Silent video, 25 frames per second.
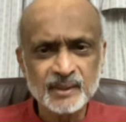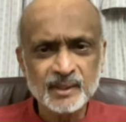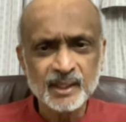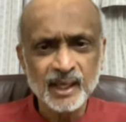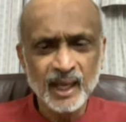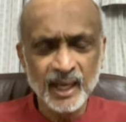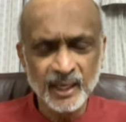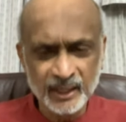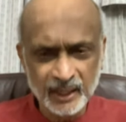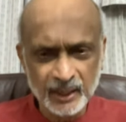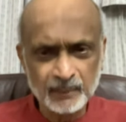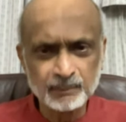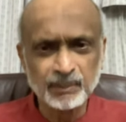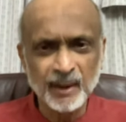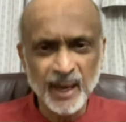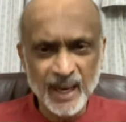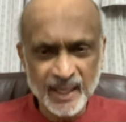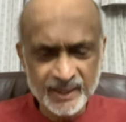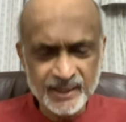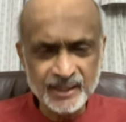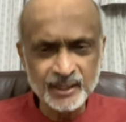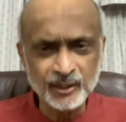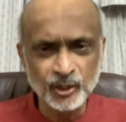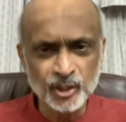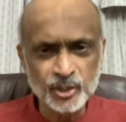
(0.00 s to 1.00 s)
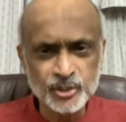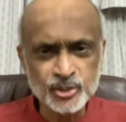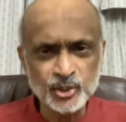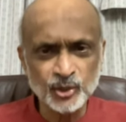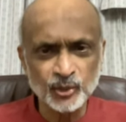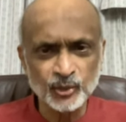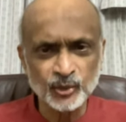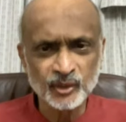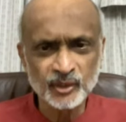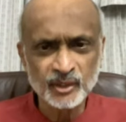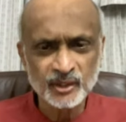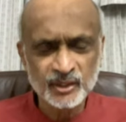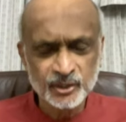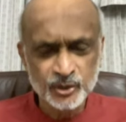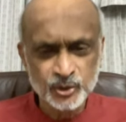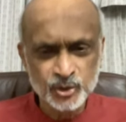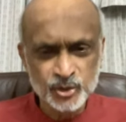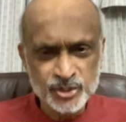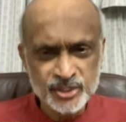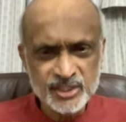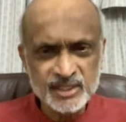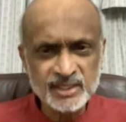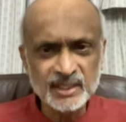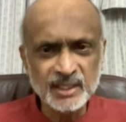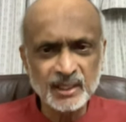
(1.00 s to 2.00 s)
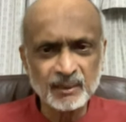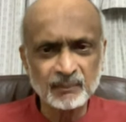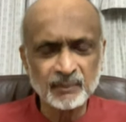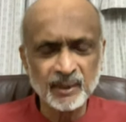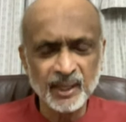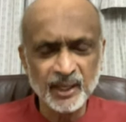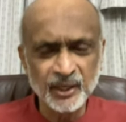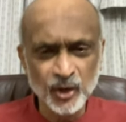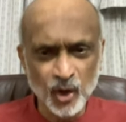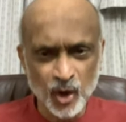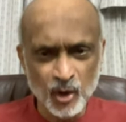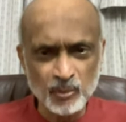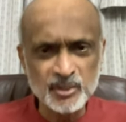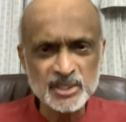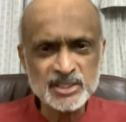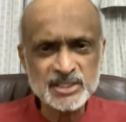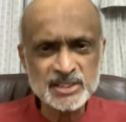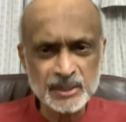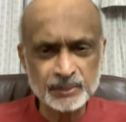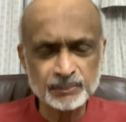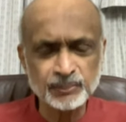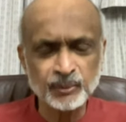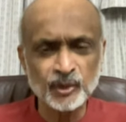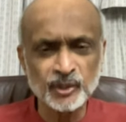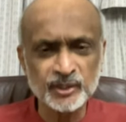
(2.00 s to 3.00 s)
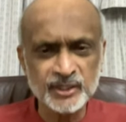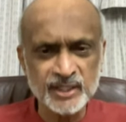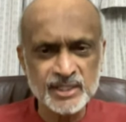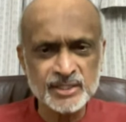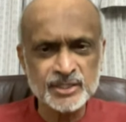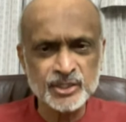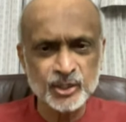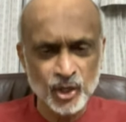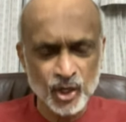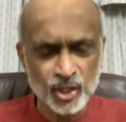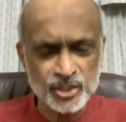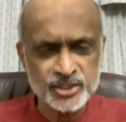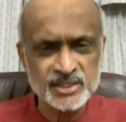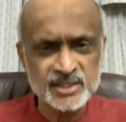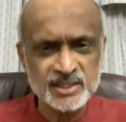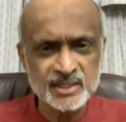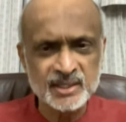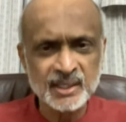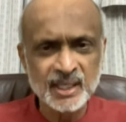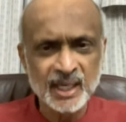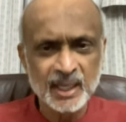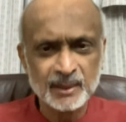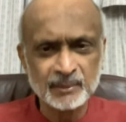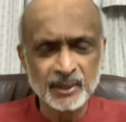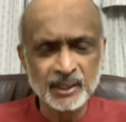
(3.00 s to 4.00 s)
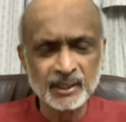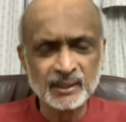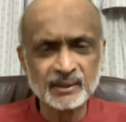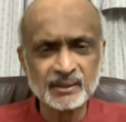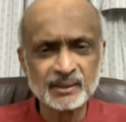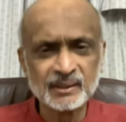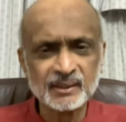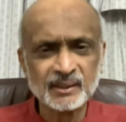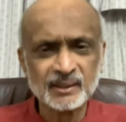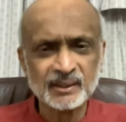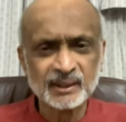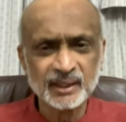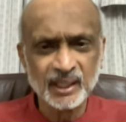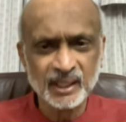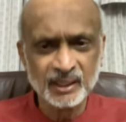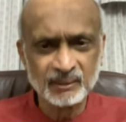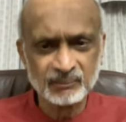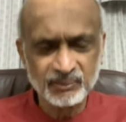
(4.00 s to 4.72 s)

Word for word: and in Biden also. You see the enormous support he has lost among uh,